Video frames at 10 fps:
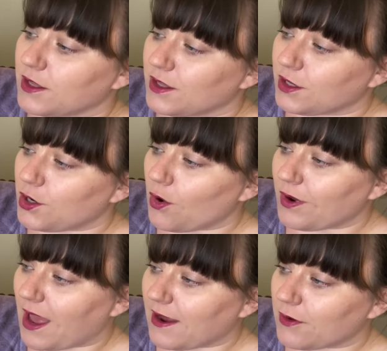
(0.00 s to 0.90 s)
You know
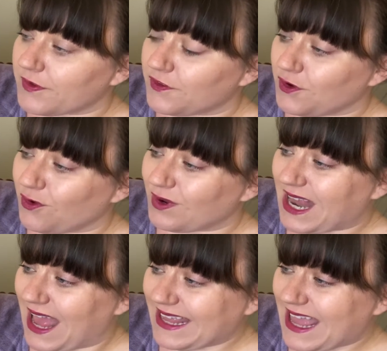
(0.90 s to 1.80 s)
what I always do when
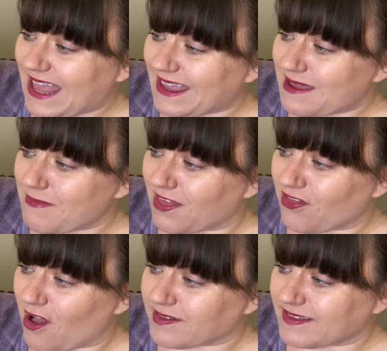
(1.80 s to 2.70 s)
I can't get my
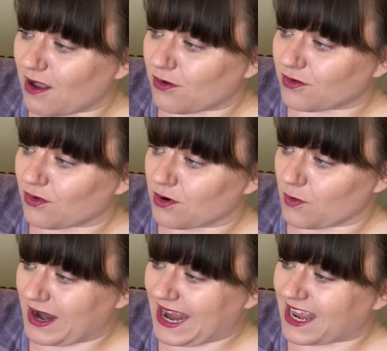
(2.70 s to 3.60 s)
thoughts out or
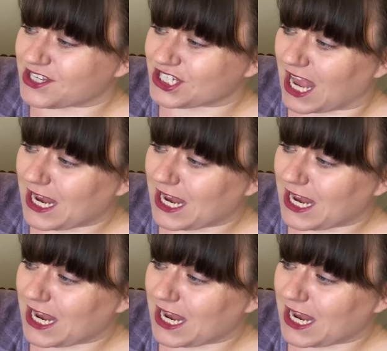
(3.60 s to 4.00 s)
when I get shy